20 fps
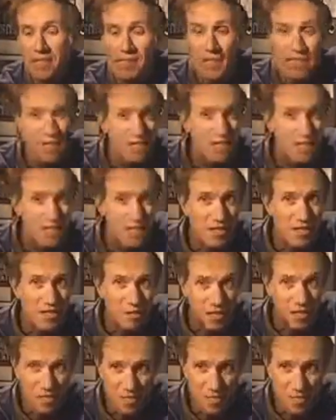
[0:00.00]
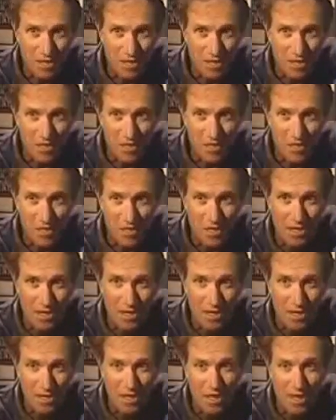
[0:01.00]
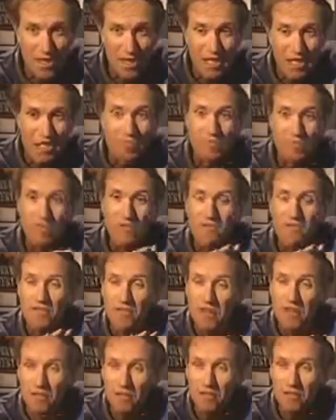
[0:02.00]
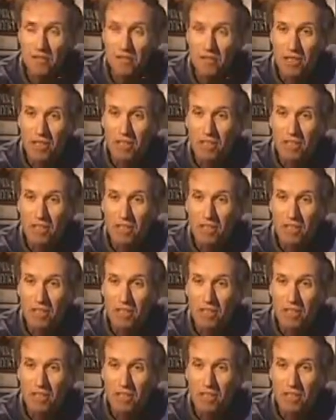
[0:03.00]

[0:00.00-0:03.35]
Now, is this a coincidence? Let's move now